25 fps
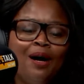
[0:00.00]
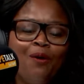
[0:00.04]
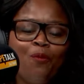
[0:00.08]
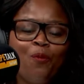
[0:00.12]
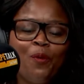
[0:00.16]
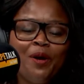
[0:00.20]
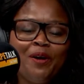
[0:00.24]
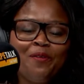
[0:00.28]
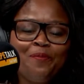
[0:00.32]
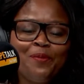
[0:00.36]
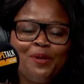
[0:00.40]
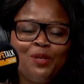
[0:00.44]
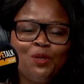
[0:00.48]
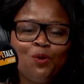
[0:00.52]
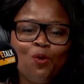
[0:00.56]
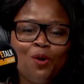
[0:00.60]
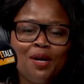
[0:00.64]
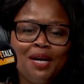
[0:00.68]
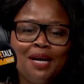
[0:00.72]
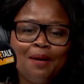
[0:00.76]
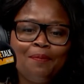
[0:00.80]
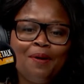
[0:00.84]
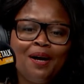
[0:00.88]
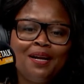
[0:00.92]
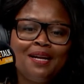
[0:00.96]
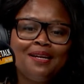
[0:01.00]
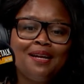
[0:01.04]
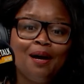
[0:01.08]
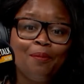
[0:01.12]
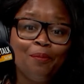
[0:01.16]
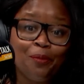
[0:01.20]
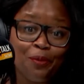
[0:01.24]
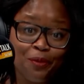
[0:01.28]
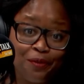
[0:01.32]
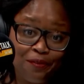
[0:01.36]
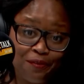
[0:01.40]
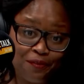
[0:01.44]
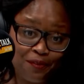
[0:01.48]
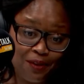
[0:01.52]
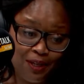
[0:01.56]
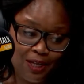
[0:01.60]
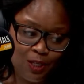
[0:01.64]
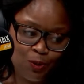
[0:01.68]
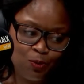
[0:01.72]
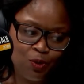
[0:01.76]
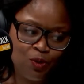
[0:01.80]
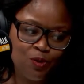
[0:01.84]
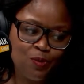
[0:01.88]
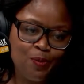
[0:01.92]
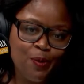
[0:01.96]
We've been talking about a number of
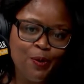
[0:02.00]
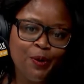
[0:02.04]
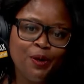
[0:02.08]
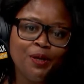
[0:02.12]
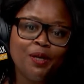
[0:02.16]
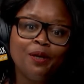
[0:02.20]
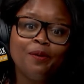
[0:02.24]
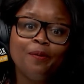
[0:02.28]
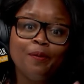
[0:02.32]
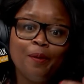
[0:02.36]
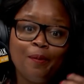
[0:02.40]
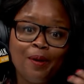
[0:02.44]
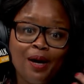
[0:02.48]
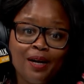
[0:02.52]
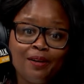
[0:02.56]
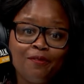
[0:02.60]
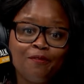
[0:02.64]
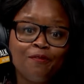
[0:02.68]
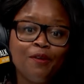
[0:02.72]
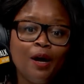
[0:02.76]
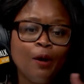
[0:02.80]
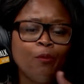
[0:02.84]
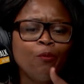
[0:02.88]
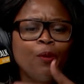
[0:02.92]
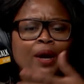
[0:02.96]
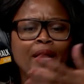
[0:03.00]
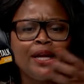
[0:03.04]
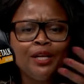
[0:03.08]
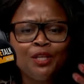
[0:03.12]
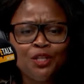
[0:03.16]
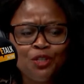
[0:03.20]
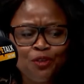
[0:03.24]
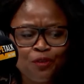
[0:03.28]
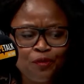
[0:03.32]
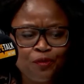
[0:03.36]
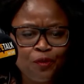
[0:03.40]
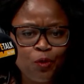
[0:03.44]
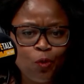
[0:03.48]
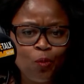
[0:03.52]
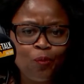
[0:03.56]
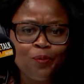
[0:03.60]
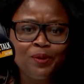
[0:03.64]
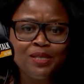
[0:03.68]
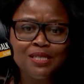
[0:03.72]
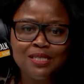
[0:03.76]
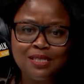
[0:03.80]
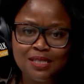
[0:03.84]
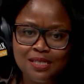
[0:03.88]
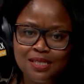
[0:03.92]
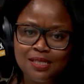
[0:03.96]
things. We've spoken about a range of your
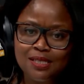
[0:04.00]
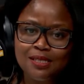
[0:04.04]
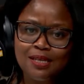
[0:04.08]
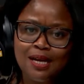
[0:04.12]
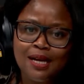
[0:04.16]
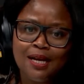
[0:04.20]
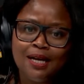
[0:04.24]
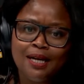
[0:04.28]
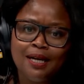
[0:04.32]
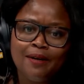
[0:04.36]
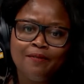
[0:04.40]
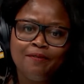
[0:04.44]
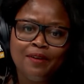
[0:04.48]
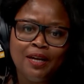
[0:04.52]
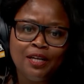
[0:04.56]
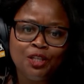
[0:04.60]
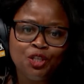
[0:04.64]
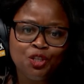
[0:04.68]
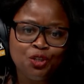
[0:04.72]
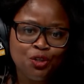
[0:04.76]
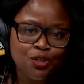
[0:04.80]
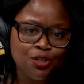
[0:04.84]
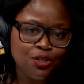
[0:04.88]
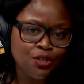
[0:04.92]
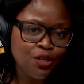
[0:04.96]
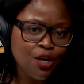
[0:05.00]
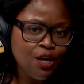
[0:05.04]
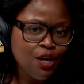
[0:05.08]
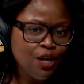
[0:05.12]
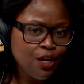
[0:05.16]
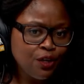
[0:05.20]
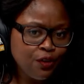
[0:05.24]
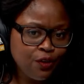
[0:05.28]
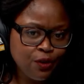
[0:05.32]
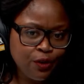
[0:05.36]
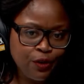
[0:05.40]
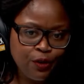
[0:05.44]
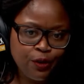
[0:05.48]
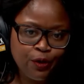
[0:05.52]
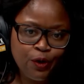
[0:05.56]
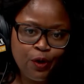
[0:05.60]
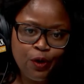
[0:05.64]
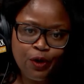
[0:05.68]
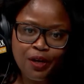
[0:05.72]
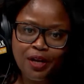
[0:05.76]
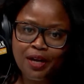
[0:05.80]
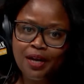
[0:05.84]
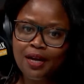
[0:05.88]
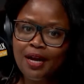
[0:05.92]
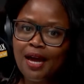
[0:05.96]
business ventures, the
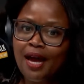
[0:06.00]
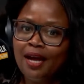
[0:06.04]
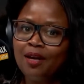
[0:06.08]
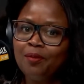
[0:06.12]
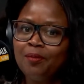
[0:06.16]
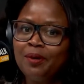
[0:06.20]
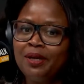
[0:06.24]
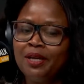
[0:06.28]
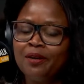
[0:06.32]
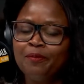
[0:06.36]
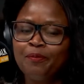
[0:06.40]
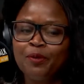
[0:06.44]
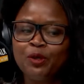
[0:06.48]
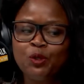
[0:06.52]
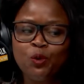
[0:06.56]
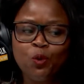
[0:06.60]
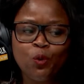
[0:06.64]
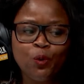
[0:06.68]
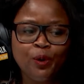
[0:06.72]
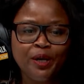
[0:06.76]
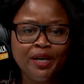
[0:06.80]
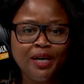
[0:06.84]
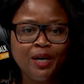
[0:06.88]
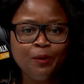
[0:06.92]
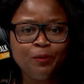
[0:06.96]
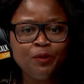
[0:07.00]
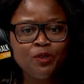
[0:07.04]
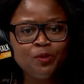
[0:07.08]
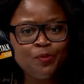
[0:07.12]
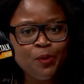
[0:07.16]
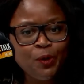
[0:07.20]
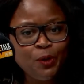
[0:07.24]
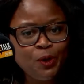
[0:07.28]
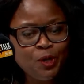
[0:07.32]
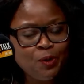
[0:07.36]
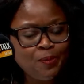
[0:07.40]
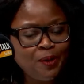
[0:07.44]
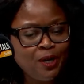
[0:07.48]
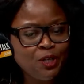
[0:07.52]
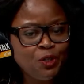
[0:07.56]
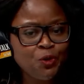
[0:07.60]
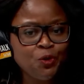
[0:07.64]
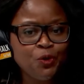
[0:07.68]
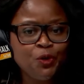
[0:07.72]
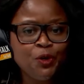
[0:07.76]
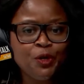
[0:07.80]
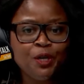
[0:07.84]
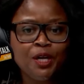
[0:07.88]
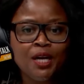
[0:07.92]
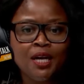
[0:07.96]
Cooking Academy in Pretoria. We've spoken about
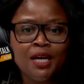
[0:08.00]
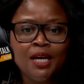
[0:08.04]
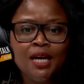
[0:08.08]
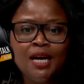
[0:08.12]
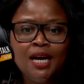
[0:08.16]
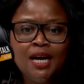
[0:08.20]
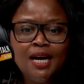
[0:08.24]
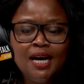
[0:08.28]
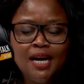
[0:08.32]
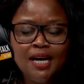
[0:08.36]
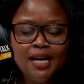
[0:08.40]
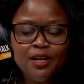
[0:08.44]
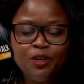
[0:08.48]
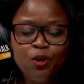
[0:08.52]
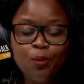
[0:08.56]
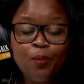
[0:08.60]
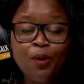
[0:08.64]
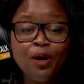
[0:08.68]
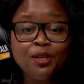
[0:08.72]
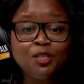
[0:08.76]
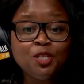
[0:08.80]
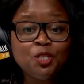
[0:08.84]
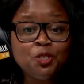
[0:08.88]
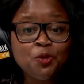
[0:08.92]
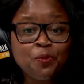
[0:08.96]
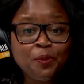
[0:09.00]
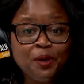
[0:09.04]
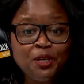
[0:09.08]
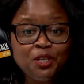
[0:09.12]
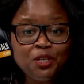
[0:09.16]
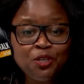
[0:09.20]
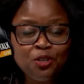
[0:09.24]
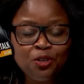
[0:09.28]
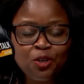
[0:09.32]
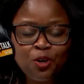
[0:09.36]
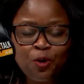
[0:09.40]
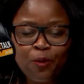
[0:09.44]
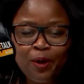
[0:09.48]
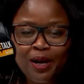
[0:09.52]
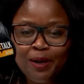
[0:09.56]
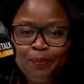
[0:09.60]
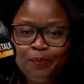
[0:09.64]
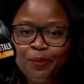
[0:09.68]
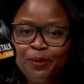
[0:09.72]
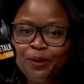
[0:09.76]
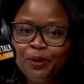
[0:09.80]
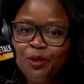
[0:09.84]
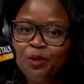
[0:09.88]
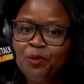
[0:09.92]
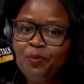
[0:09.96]
your cooking, your participation in the
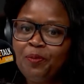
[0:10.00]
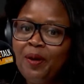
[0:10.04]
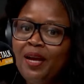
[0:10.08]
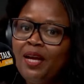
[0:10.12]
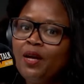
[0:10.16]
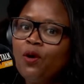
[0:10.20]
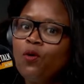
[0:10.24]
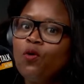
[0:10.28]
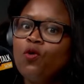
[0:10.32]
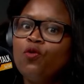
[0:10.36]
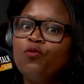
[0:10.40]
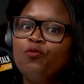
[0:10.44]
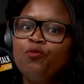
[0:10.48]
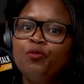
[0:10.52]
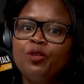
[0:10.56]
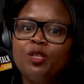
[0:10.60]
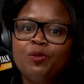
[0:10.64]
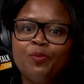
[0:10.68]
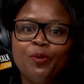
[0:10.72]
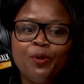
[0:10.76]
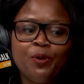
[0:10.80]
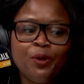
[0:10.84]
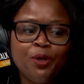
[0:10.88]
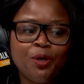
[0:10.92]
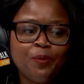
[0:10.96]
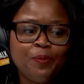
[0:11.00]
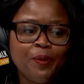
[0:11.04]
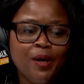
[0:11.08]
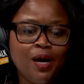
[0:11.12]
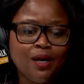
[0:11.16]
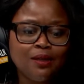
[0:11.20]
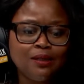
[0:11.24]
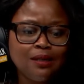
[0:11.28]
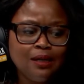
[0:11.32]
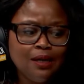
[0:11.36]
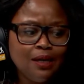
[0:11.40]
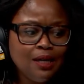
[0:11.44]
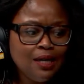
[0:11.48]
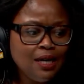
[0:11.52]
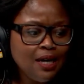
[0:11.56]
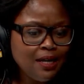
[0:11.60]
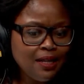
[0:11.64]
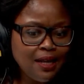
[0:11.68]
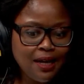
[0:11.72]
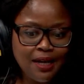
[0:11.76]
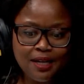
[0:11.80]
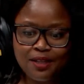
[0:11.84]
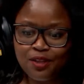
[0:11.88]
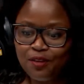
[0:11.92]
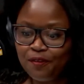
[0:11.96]
Great British Bake Off. We've spoken about
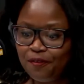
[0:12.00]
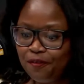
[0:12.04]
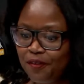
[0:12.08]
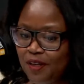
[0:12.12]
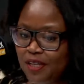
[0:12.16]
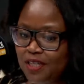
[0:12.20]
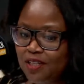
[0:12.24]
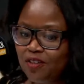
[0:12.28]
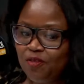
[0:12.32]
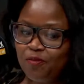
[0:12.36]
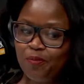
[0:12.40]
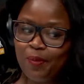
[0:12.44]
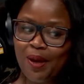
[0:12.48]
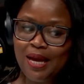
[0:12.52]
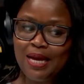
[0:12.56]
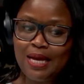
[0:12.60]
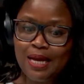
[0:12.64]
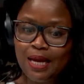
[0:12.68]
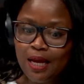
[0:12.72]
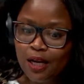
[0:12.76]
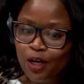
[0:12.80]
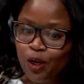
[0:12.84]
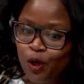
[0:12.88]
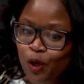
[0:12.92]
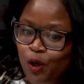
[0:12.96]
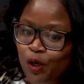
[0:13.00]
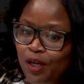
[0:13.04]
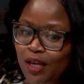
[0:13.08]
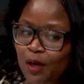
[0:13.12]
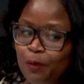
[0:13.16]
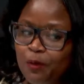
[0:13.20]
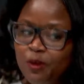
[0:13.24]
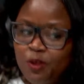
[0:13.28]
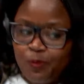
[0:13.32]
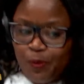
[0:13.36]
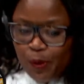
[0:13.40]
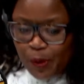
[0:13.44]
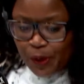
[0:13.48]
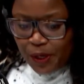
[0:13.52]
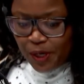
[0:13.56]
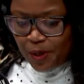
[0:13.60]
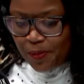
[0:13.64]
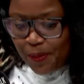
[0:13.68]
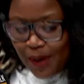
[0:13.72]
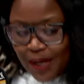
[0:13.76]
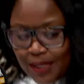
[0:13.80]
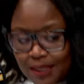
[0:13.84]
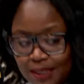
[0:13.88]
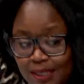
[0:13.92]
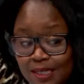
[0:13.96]
the feats of baking and cooking. We've spoken
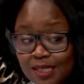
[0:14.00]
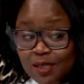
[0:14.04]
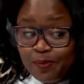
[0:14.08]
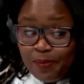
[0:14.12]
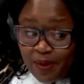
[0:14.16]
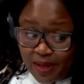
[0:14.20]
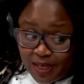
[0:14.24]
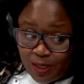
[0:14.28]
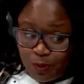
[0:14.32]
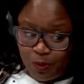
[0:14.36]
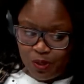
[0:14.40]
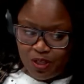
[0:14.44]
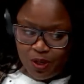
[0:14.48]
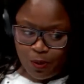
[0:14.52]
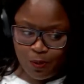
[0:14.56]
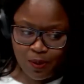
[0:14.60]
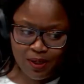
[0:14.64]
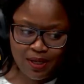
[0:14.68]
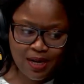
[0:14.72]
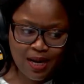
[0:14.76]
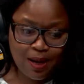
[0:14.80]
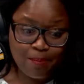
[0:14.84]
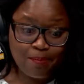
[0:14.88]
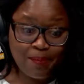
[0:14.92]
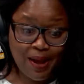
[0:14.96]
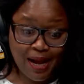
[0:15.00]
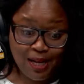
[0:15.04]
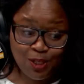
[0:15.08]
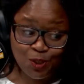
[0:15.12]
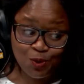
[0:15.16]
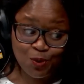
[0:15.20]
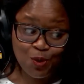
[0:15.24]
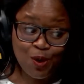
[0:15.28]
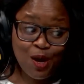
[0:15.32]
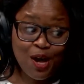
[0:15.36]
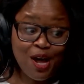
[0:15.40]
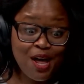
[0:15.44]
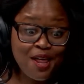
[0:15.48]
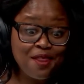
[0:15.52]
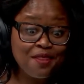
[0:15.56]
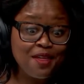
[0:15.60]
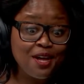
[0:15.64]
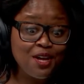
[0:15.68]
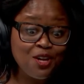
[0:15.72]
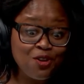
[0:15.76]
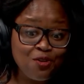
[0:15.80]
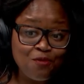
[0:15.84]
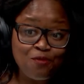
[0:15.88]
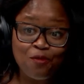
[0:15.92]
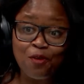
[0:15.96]
about the specs, which I want to come back to.
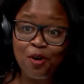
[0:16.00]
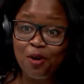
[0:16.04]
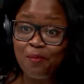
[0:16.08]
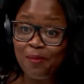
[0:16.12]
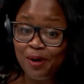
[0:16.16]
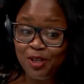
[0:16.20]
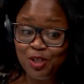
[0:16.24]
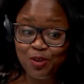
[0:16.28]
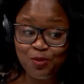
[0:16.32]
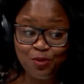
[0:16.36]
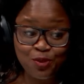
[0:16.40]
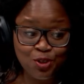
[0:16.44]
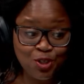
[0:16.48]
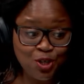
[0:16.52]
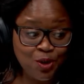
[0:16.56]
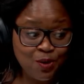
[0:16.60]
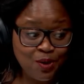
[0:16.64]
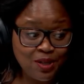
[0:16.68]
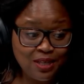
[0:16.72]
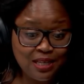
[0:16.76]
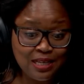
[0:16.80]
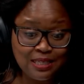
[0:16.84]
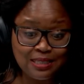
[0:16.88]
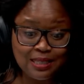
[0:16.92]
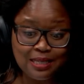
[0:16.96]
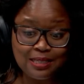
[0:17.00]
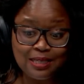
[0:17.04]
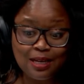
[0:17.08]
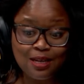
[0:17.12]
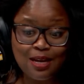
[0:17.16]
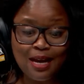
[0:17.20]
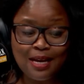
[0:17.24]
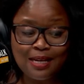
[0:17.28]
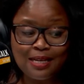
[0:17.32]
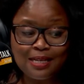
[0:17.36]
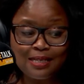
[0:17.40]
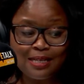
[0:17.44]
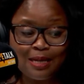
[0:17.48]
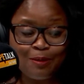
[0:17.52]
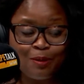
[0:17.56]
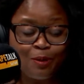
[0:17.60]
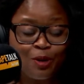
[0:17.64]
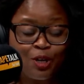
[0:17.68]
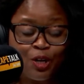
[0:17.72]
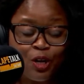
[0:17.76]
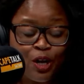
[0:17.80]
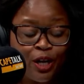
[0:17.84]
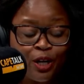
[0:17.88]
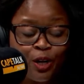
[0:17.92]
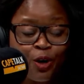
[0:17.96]
Thank you very much for showing these. It's
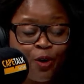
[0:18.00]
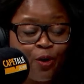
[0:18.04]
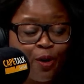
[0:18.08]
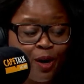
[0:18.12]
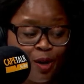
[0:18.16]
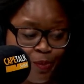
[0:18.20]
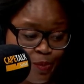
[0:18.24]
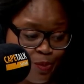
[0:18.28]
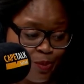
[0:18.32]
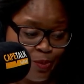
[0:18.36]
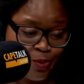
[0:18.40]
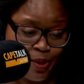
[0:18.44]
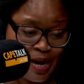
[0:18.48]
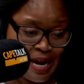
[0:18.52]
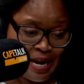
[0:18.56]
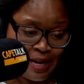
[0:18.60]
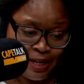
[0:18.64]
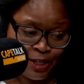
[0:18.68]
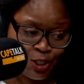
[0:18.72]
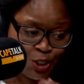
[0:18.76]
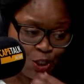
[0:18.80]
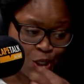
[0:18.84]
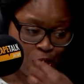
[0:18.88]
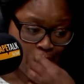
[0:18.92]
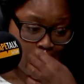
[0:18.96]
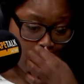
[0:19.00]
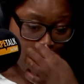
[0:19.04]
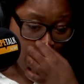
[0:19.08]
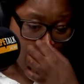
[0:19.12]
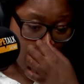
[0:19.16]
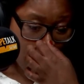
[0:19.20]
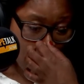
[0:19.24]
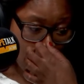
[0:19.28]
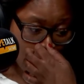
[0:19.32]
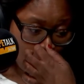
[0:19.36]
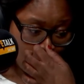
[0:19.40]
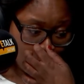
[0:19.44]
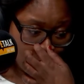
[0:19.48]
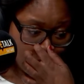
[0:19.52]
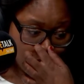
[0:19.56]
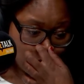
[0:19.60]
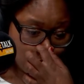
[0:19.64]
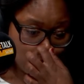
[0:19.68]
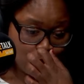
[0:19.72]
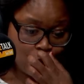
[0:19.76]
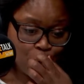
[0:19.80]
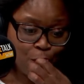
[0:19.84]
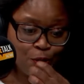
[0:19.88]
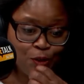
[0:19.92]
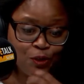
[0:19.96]
an incredible range.
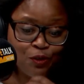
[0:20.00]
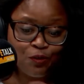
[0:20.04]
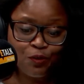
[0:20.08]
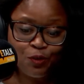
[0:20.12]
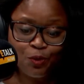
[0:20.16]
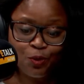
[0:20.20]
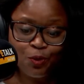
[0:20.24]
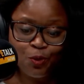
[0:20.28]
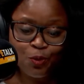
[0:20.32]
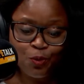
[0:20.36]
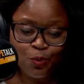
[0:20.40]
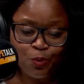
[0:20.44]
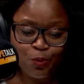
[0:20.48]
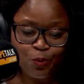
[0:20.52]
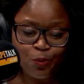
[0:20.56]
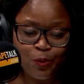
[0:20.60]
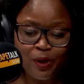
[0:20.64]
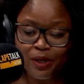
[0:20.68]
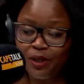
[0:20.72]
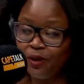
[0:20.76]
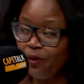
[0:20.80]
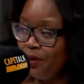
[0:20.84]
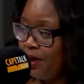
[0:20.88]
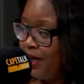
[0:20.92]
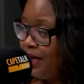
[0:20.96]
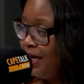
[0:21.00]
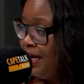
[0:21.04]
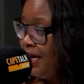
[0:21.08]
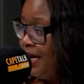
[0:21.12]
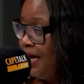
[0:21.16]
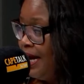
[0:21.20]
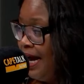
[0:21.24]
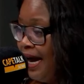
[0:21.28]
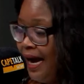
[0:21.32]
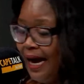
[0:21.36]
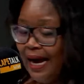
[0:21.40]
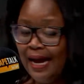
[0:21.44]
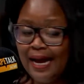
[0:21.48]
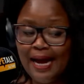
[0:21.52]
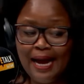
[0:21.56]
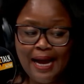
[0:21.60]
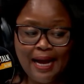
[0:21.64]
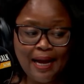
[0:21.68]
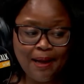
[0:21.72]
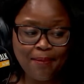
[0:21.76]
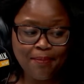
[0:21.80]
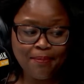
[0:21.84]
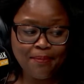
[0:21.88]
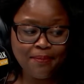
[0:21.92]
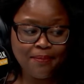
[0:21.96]
To those of you who are wondering,
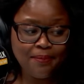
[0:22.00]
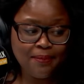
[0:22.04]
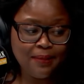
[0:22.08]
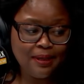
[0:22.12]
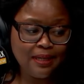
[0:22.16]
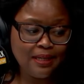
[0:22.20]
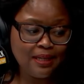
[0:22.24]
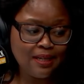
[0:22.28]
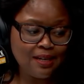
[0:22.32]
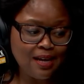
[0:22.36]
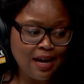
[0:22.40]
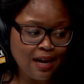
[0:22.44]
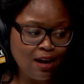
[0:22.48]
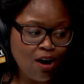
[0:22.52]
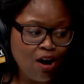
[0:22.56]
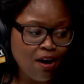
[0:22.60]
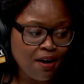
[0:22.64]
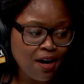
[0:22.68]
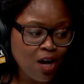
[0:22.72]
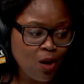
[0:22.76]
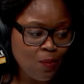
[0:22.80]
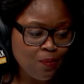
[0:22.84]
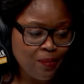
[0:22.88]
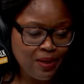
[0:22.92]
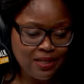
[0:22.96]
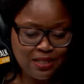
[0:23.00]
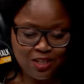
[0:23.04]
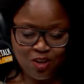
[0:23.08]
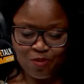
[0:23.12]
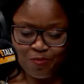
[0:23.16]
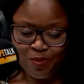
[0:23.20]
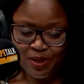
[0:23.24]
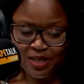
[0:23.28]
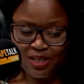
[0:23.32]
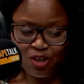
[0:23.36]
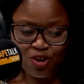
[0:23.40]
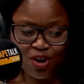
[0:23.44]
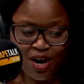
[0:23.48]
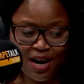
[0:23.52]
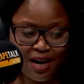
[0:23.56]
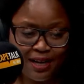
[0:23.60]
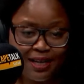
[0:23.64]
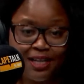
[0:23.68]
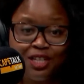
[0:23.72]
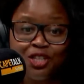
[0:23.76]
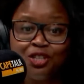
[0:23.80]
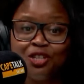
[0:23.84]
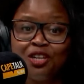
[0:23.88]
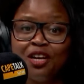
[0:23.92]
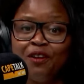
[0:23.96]
I can't help myself but try
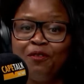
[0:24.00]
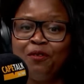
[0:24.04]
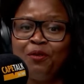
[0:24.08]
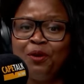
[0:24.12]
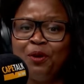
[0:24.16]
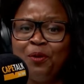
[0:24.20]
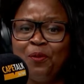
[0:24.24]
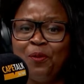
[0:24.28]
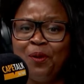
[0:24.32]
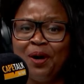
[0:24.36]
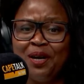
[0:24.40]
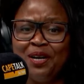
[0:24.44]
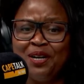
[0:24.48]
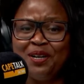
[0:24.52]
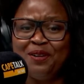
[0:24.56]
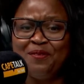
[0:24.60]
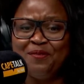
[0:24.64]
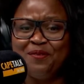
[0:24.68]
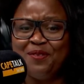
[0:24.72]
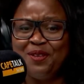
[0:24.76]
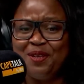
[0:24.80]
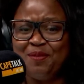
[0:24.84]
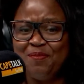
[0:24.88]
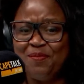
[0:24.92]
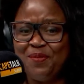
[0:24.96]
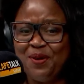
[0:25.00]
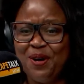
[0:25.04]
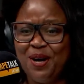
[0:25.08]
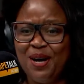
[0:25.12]
each and every one of them.